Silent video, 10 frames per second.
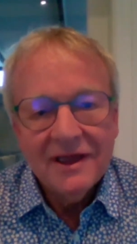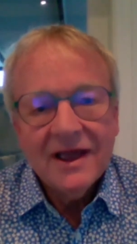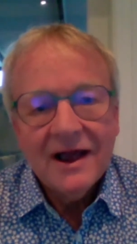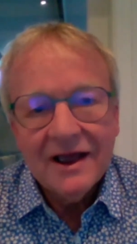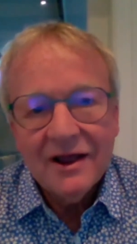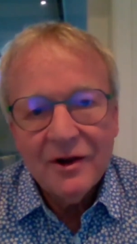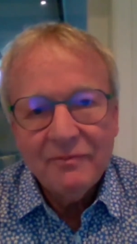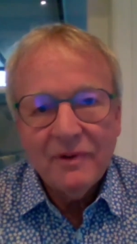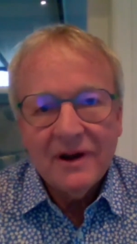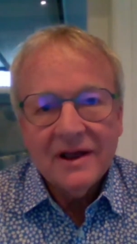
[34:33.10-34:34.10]
I
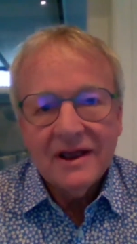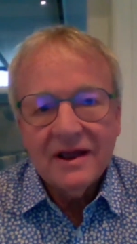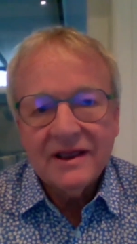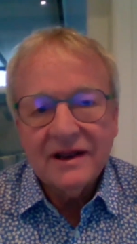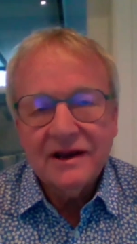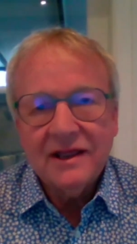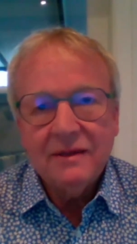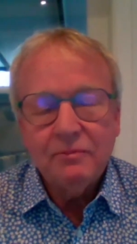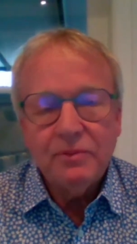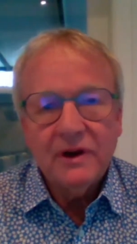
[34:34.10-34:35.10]
hope I can
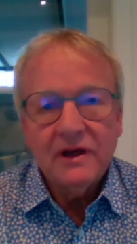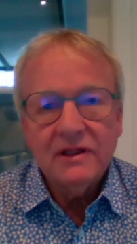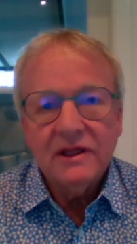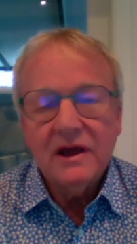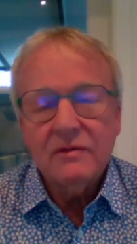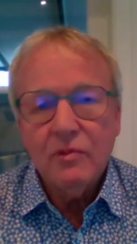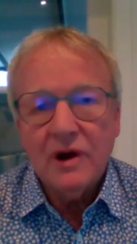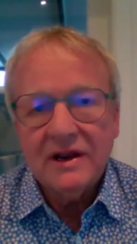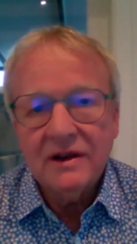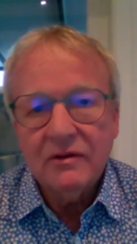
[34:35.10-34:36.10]
keep the young
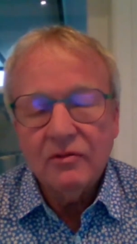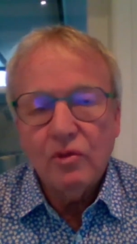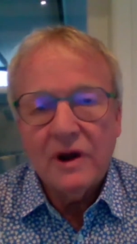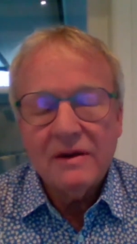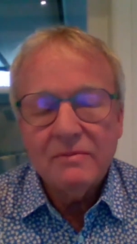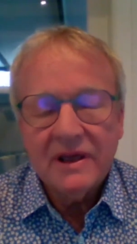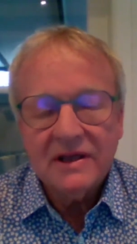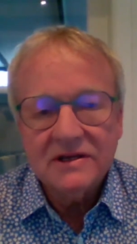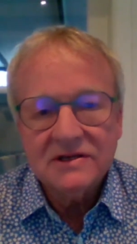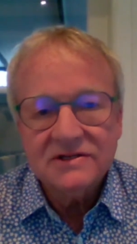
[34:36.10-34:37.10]

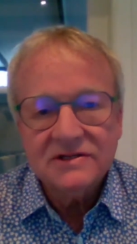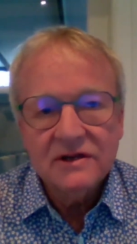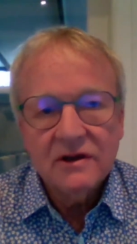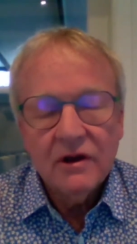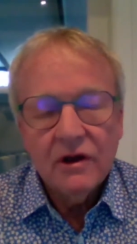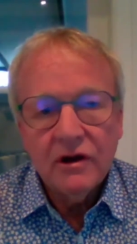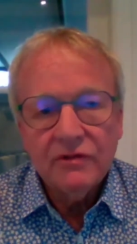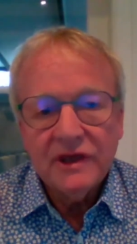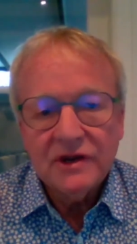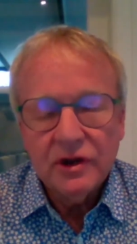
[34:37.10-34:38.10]
winemakers on
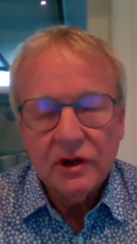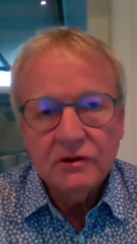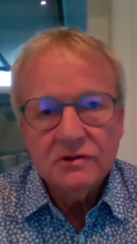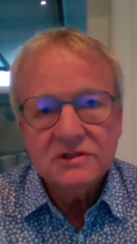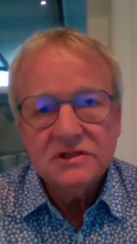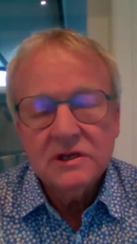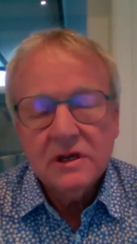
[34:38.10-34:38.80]
their toes.